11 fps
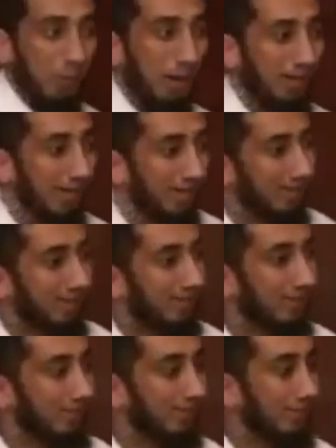by.
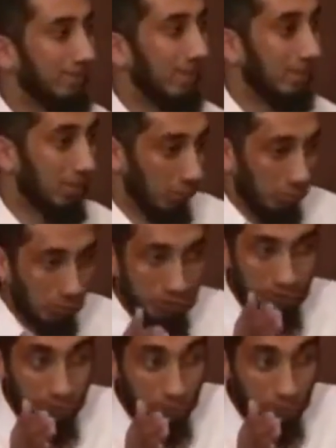It's a good